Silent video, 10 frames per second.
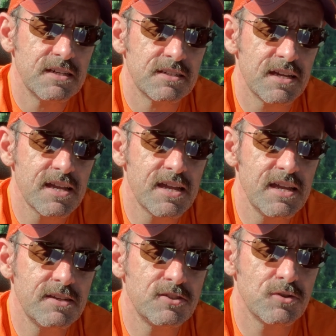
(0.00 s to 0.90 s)
Take
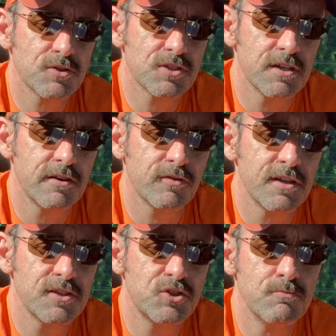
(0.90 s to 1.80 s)
heed to yourself,
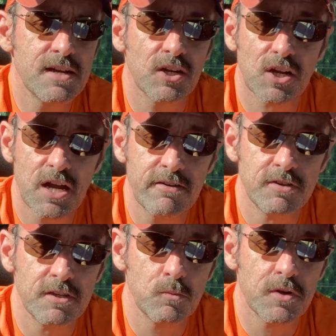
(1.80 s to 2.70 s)
lest you make a
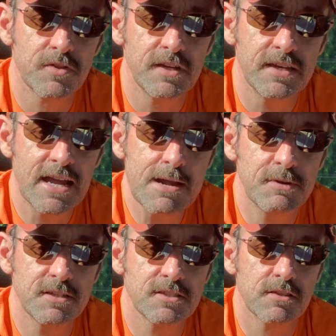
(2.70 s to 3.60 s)
covenant with the
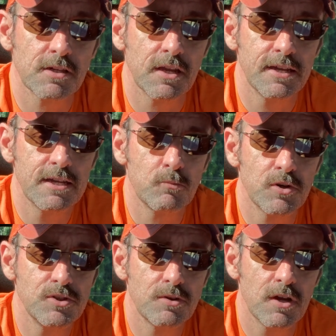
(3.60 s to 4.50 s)
inhabitants of the land where
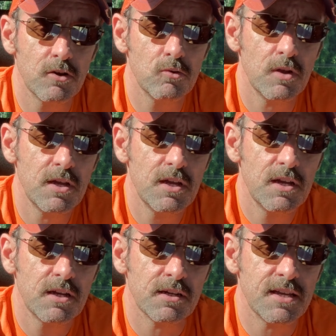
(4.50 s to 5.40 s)
you go,
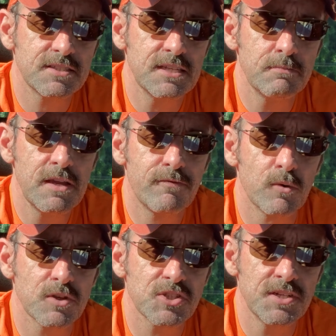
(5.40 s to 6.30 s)
lest it be
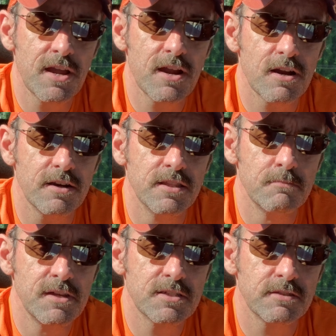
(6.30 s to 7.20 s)
for a snare in the
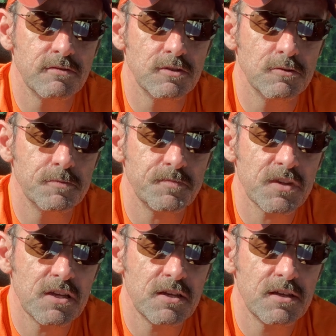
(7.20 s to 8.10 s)
midst of you.
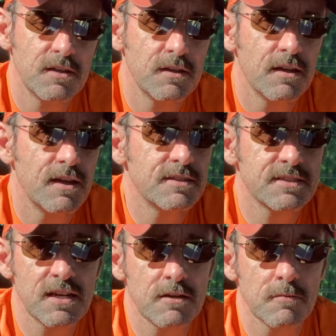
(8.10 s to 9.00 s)
He's
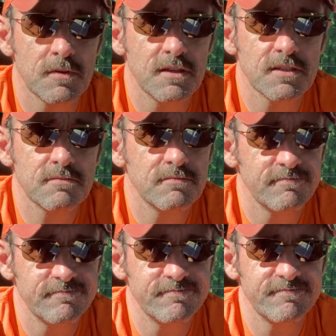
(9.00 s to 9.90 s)
telling them this,
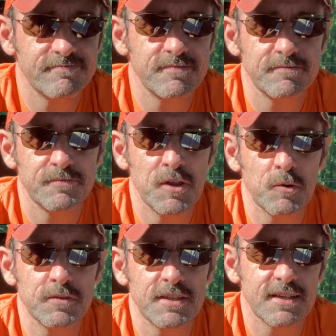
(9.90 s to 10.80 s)

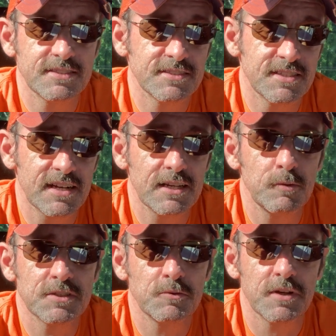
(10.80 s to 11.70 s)
knowing that that's exactly
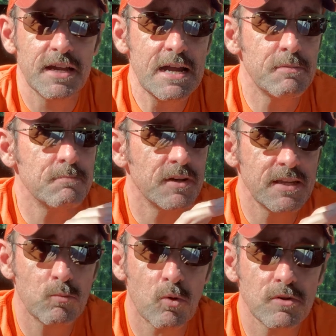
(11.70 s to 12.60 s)
what's going to happen, but
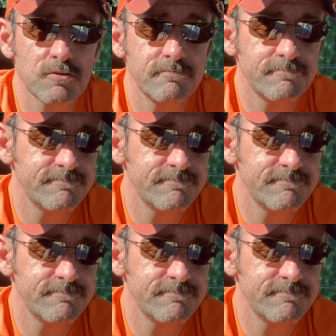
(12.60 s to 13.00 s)
he warns them.